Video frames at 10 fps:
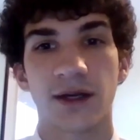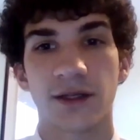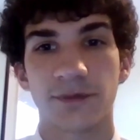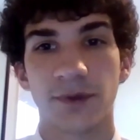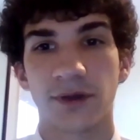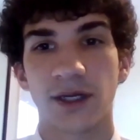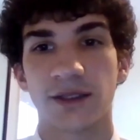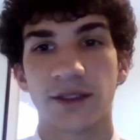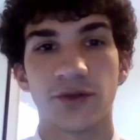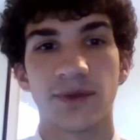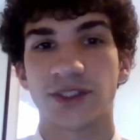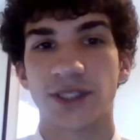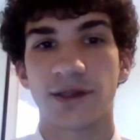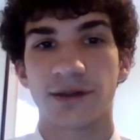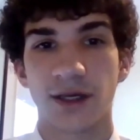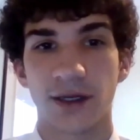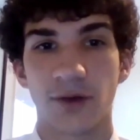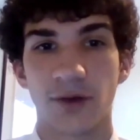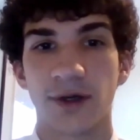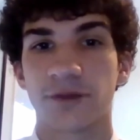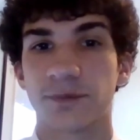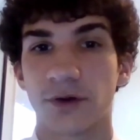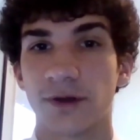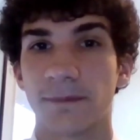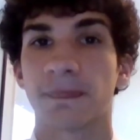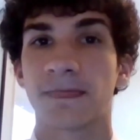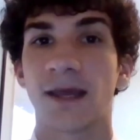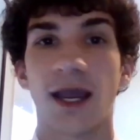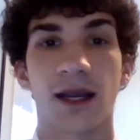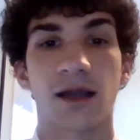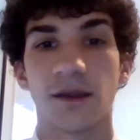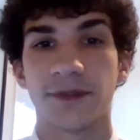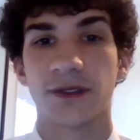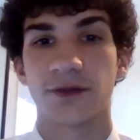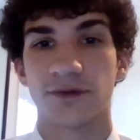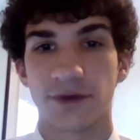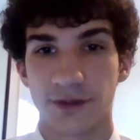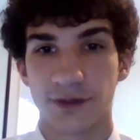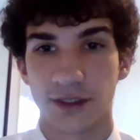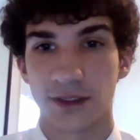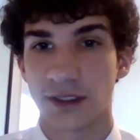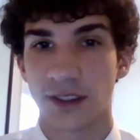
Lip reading: Ani spoke at the UN Genocide Awareness Program at Columbia University.